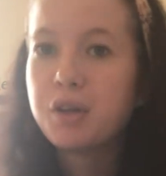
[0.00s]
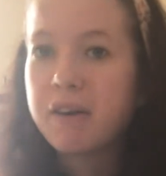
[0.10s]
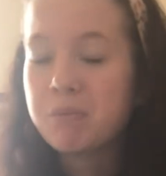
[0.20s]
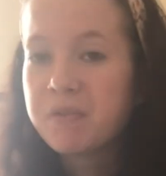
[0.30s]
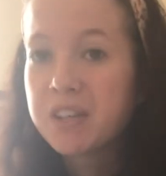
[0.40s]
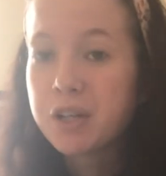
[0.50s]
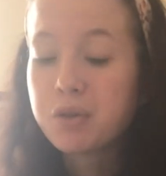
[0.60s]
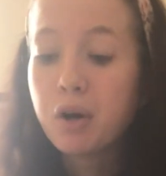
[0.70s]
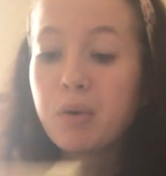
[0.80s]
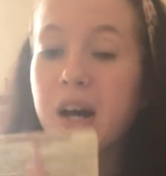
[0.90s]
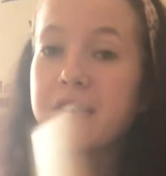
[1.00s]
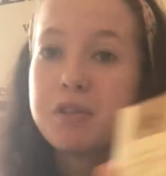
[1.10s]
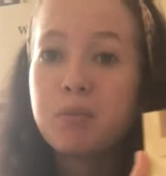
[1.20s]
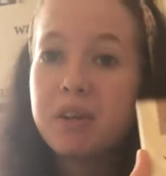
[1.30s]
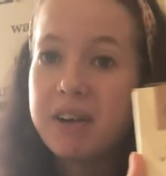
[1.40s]
haven't been vegan your whole
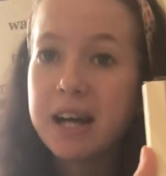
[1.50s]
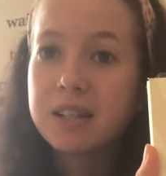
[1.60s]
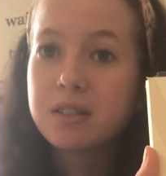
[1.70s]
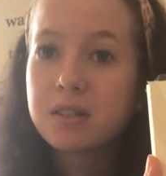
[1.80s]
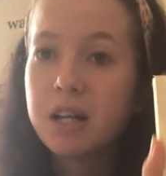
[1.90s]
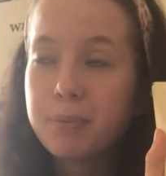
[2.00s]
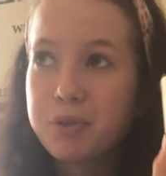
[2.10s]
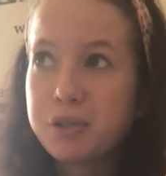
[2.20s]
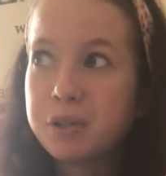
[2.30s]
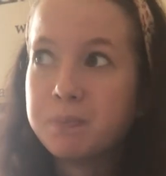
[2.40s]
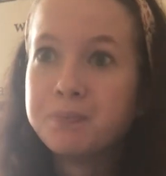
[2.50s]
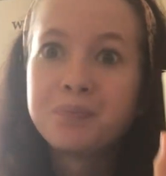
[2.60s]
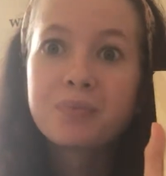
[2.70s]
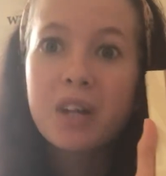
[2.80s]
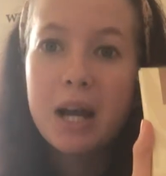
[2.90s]
life, you will have had, I presume,
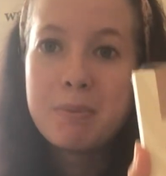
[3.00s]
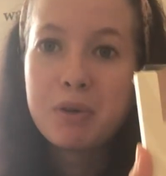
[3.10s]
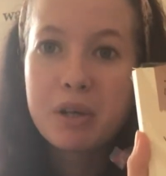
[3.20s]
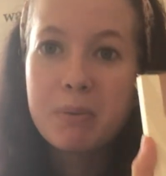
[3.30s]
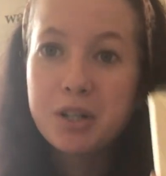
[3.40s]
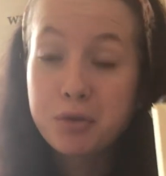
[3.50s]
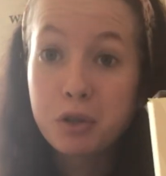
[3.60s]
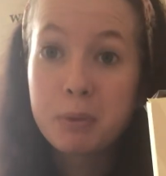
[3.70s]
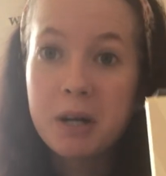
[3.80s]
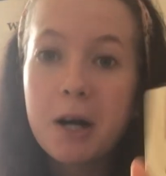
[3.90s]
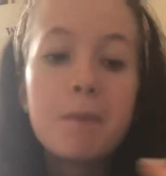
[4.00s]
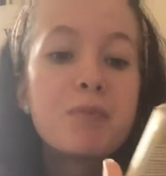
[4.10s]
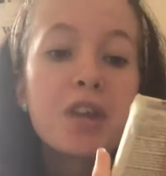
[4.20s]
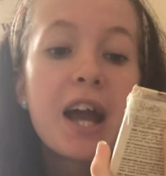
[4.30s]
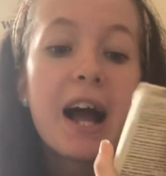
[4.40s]
a Milky Bar chocolate bar,
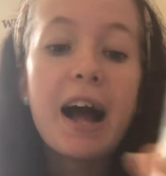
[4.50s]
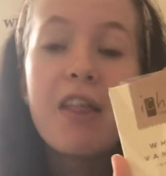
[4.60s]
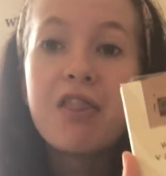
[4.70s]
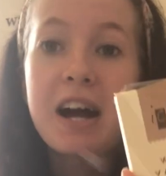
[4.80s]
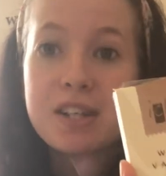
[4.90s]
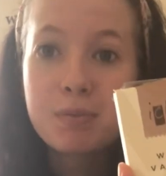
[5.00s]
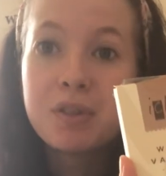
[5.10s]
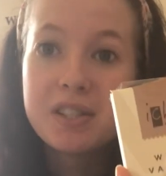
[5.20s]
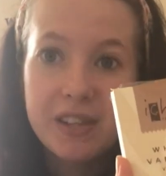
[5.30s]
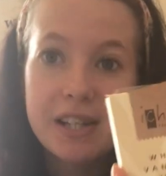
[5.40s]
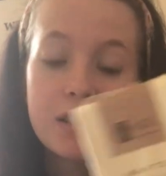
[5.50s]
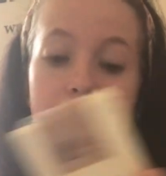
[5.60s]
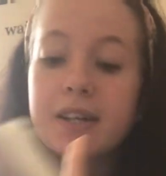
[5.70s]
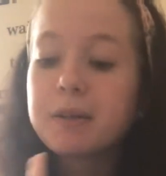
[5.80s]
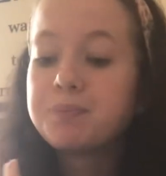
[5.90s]
and that is what this tastes
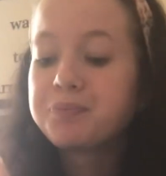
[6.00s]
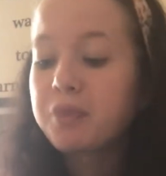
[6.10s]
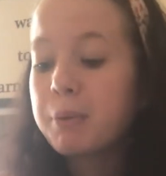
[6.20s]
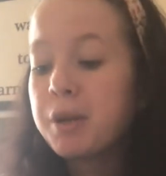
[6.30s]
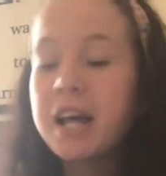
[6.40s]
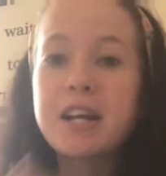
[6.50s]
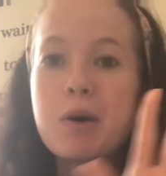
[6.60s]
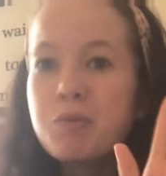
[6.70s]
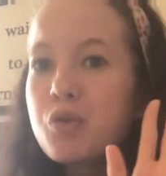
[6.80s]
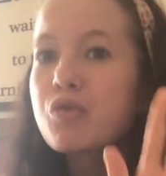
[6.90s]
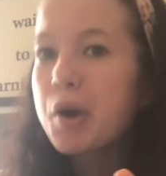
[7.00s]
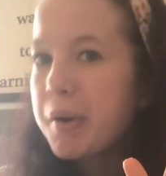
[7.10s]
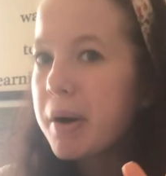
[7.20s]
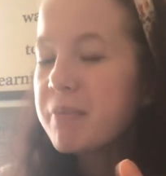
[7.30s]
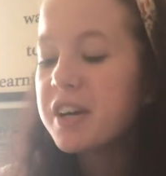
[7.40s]
like, but like a more
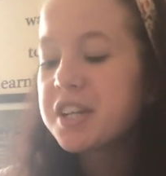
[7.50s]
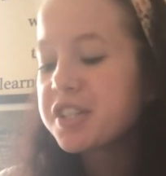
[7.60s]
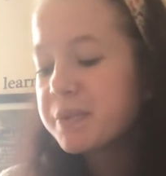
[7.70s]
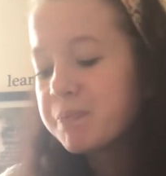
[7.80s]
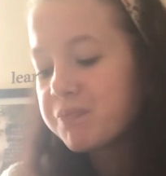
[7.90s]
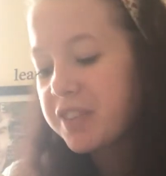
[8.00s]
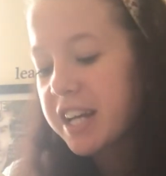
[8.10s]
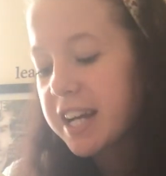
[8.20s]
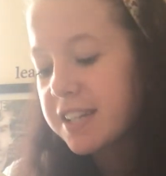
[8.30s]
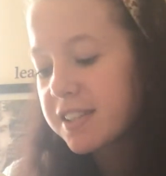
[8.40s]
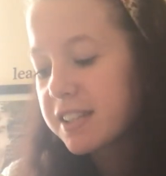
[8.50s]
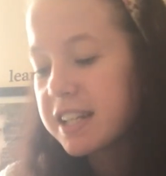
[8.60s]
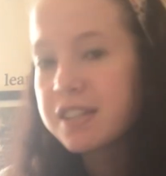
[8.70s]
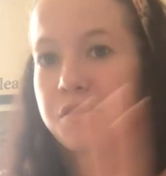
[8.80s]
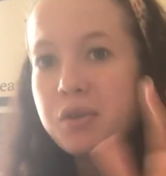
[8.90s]
grown-up version, I guess.
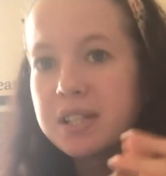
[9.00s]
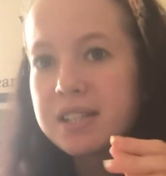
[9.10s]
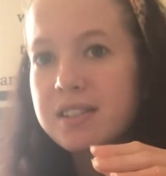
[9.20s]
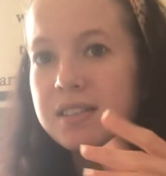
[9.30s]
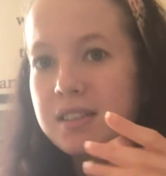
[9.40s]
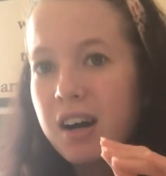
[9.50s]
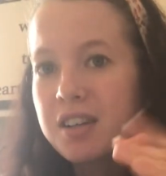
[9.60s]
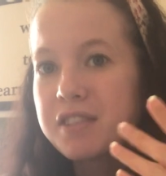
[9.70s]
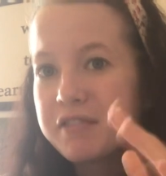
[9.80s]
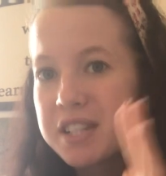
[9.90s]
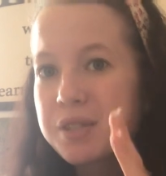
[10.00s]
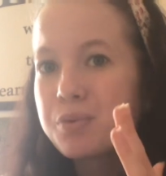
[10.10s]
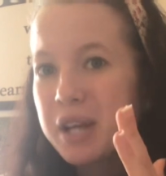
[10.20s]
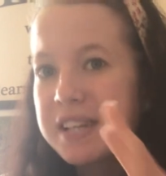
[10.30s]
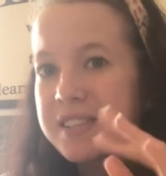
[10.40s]
It's not as
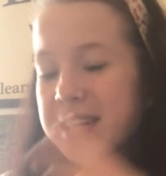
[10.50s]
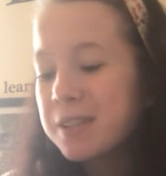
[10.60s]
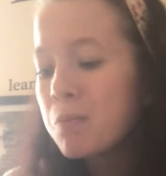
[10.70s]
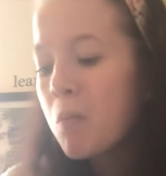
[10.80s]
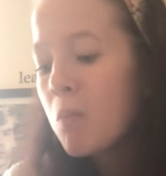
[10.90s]
artificial tasting.